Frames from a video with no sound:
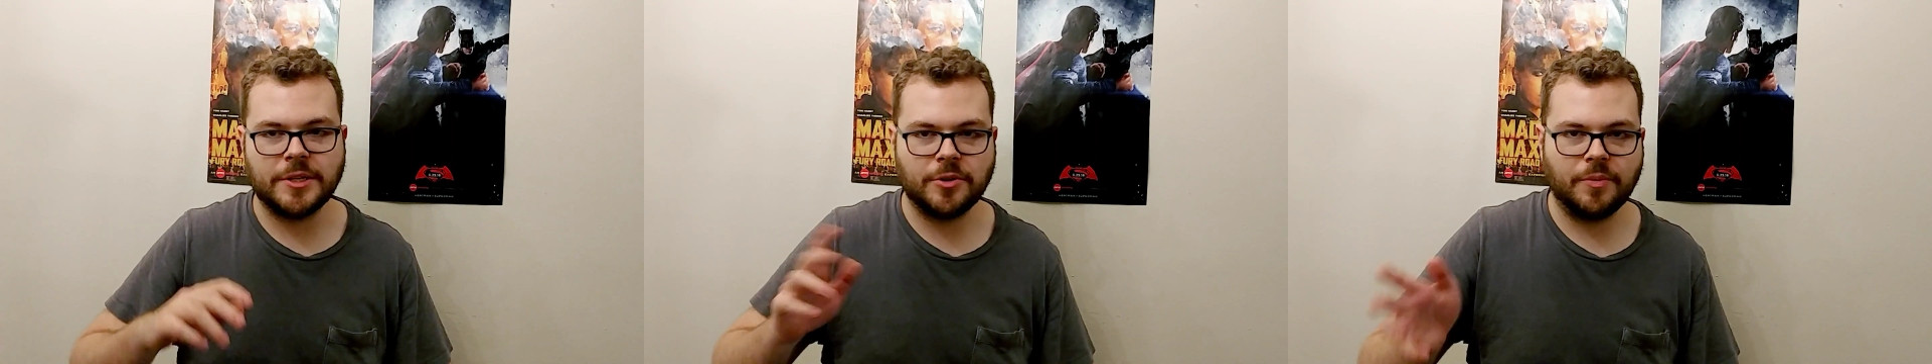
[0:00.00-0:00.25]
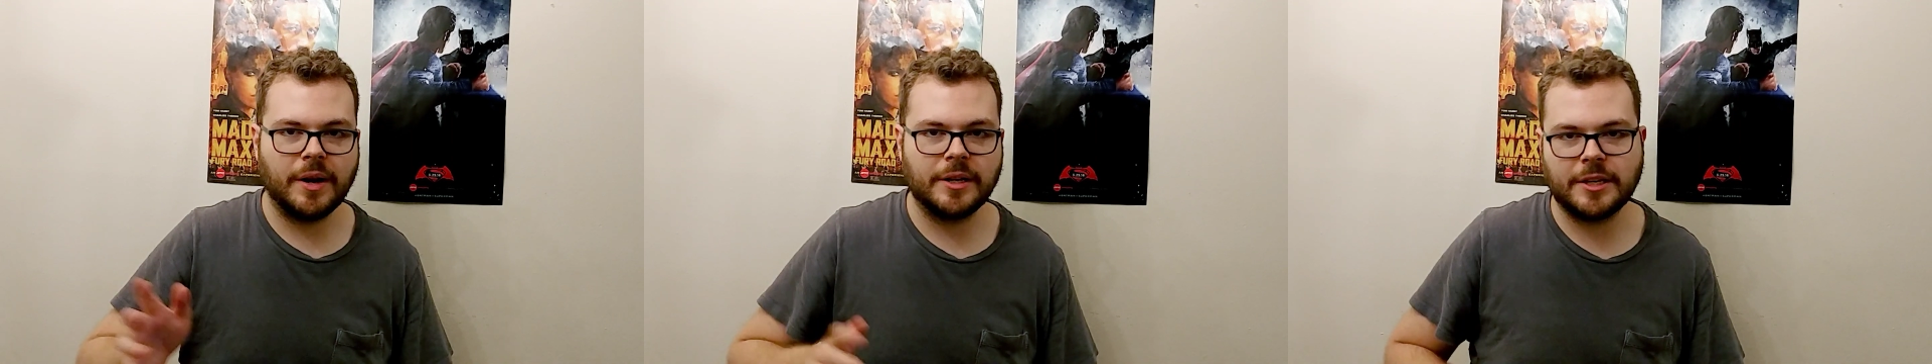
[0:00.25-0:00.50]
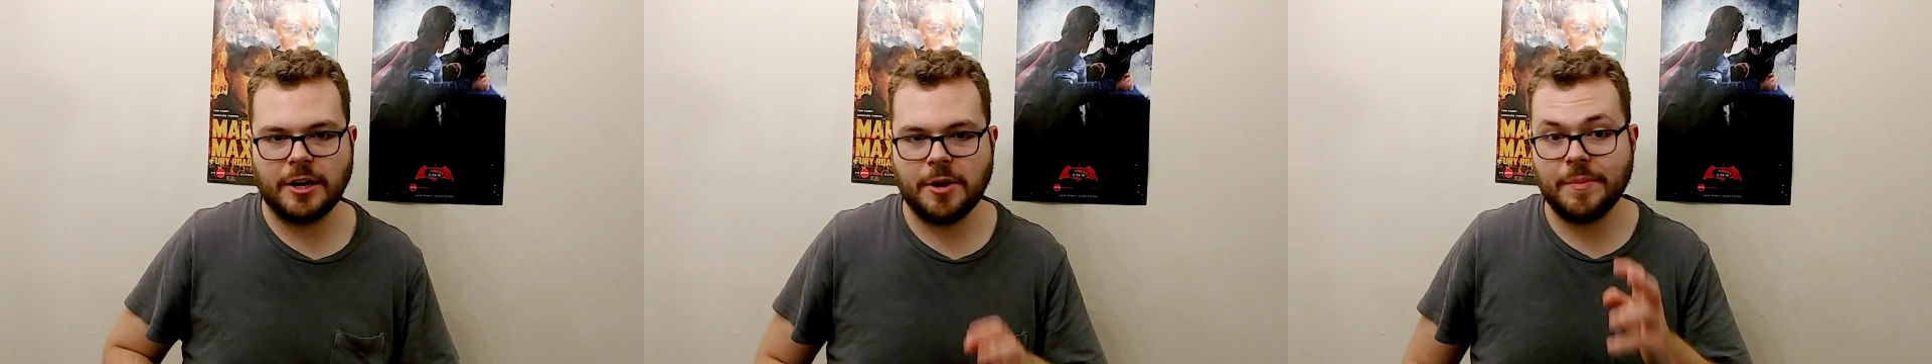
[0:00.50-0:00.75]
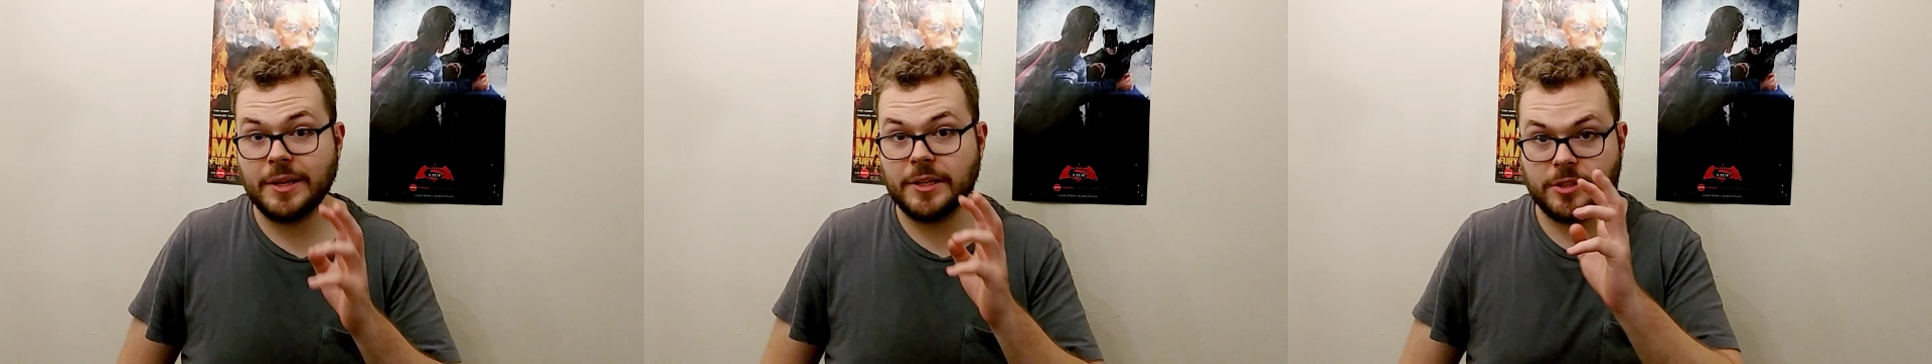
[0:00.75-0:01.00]
Hereditary
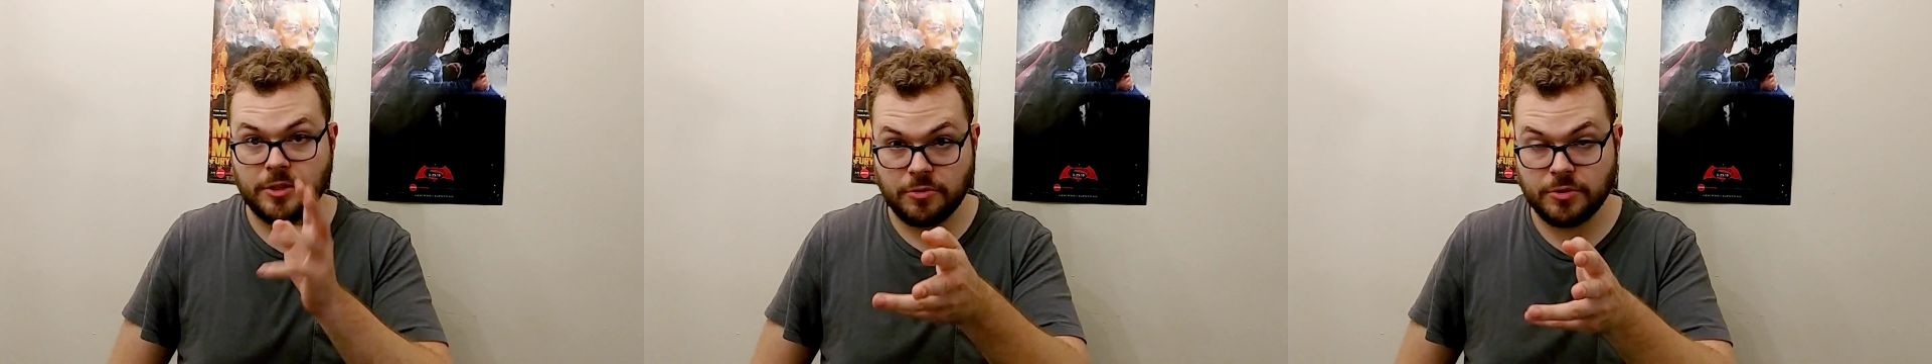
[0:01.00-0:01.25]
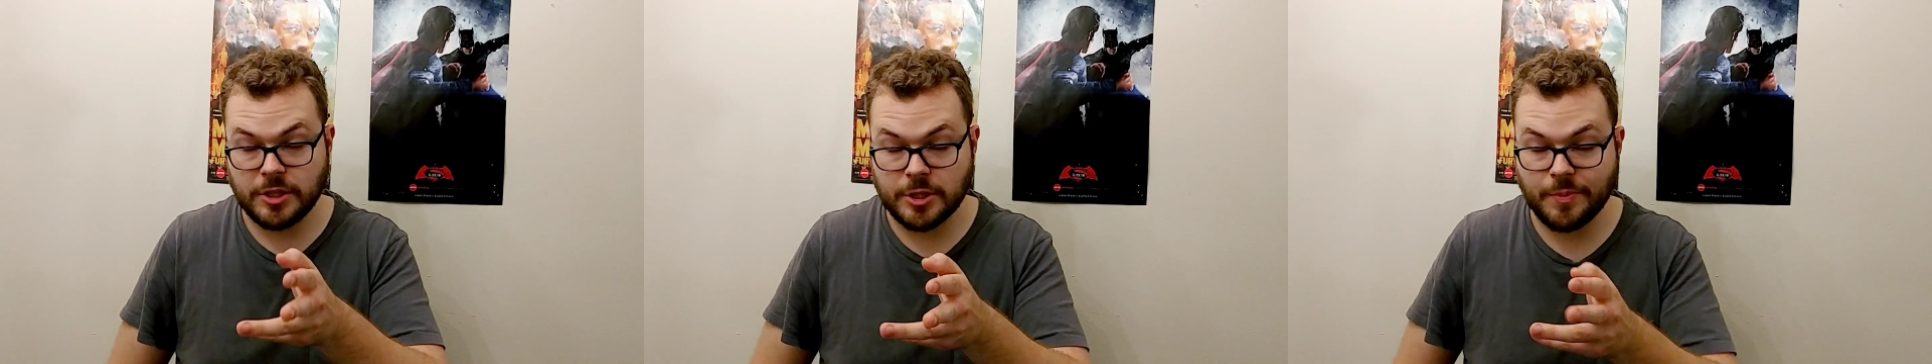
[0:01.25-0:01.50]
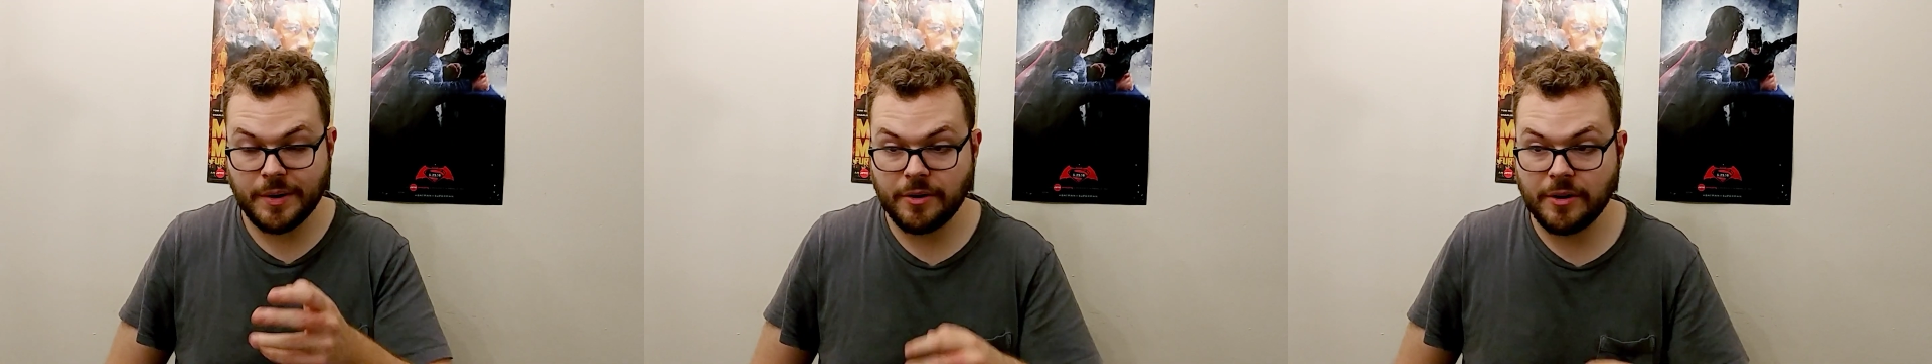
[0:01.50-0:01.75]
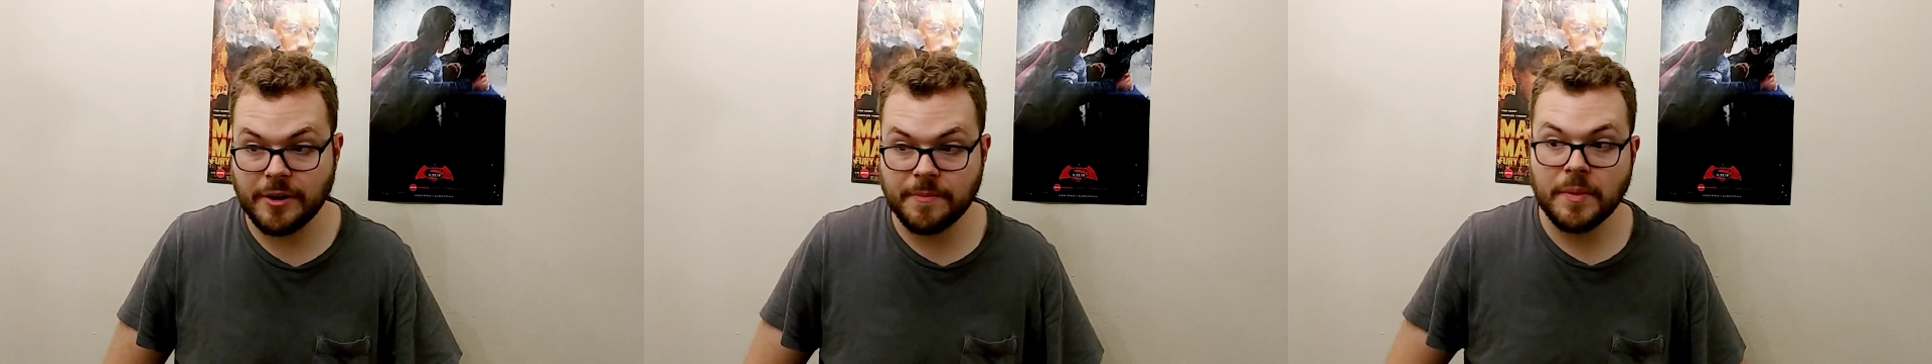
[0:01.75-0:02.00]
meets the new
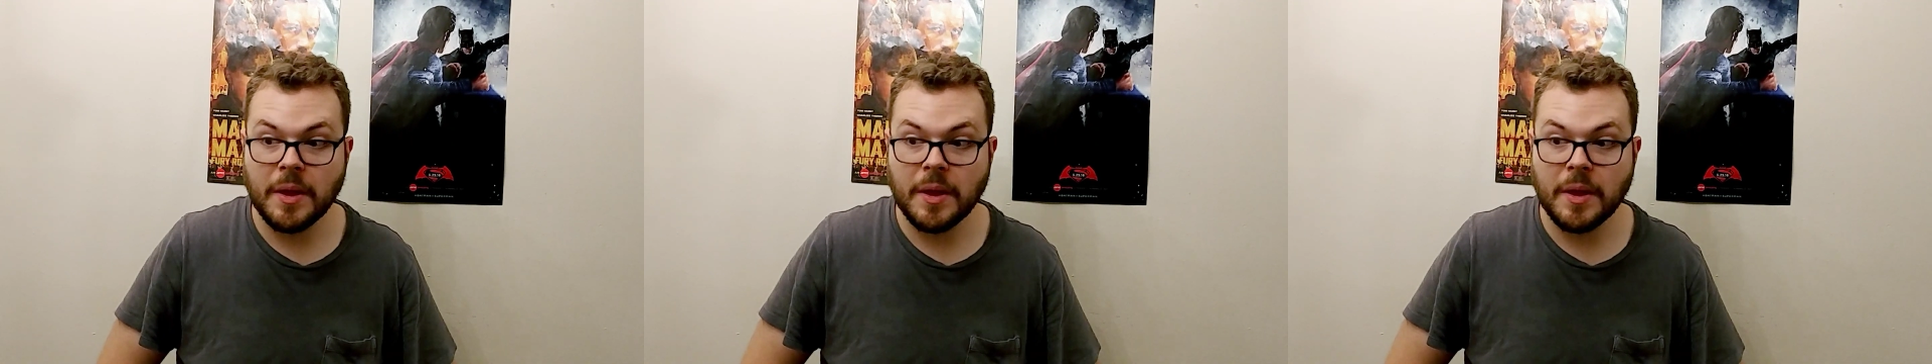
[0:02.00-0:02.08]
Suspiria,